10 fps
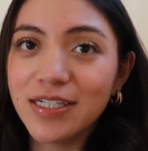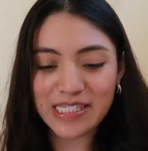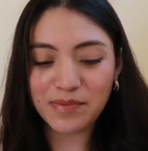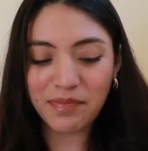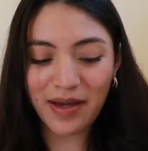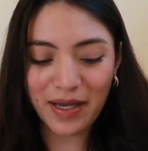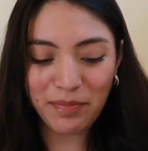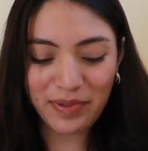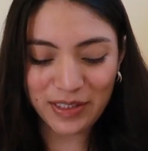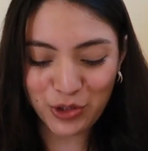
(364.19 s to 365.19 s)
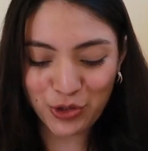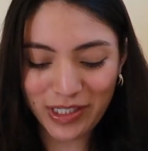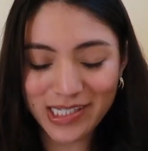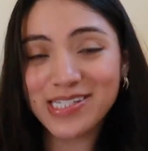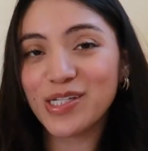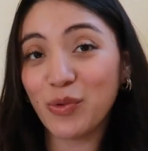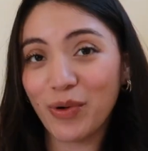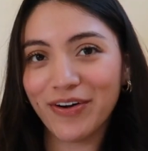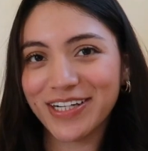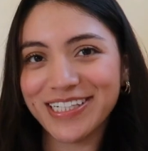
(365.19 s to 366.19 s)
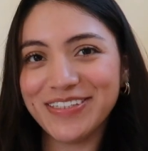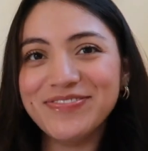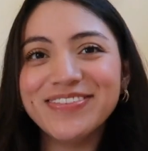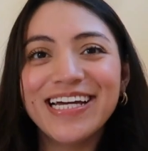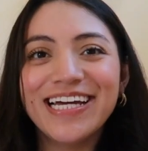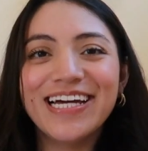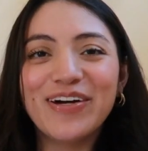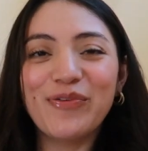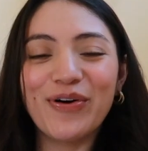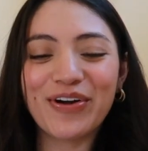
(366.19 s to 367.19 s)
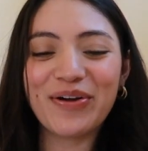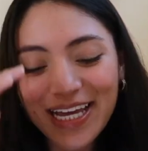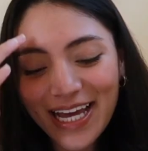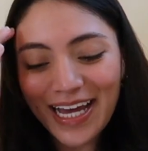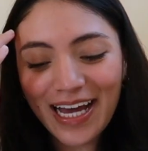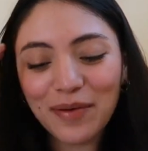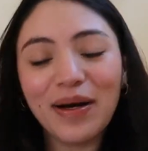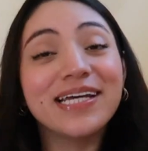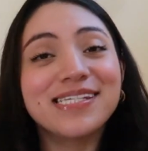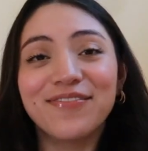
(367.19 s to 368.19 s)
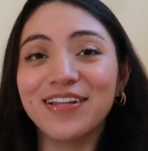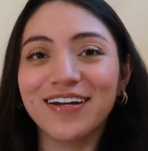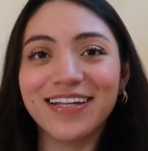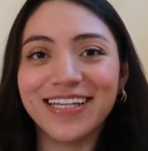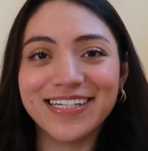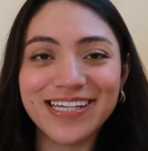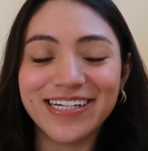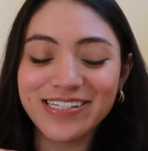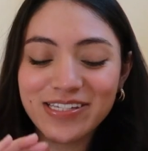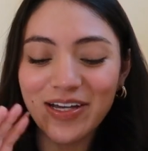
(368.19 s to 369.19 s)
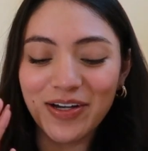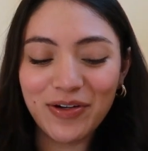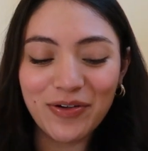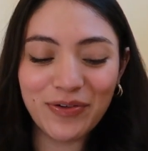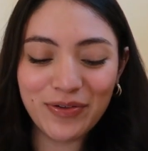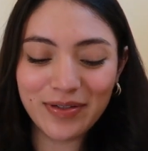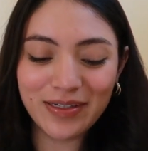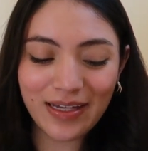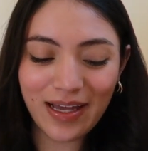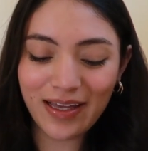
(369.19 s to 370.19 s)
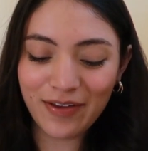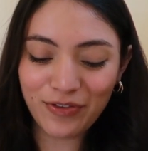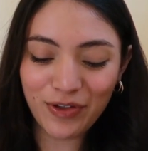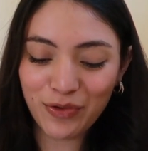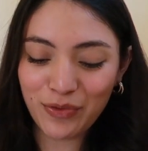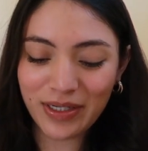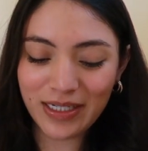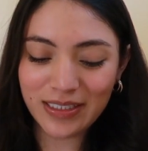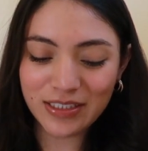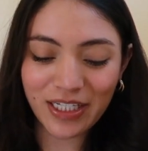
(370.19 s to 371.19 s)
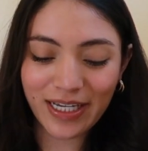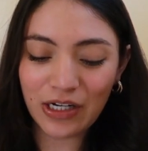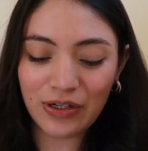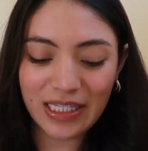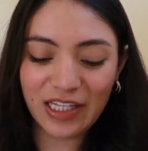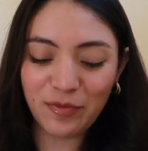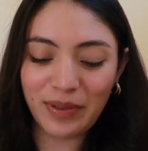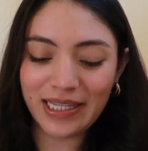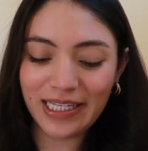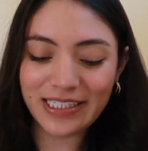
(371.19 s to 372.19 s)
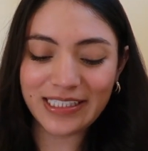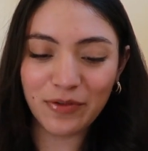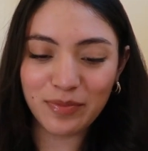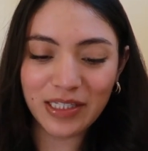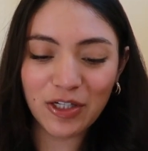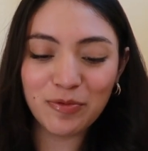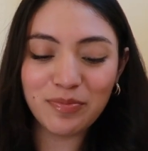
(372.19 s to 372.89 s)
This is my Pinterest. Welcome. I save a lot of things here, so if you want to check it out, I'll leave my link down below.